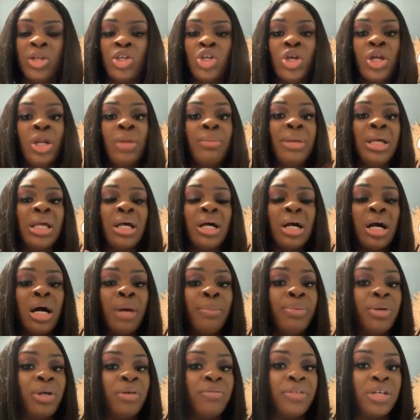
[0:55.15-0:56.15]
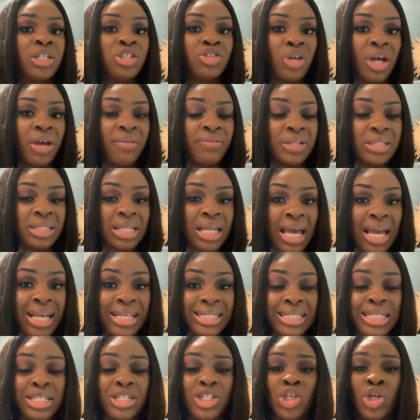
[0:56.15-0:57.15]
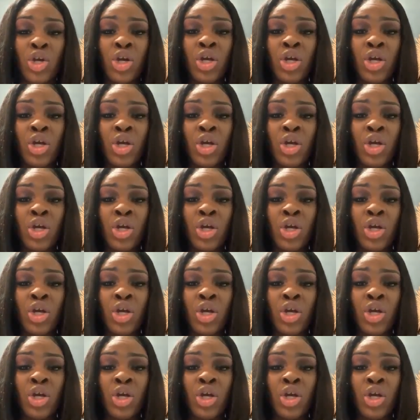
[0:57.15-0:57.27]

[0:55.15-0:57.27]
You're gonna make a copy of their driver's license.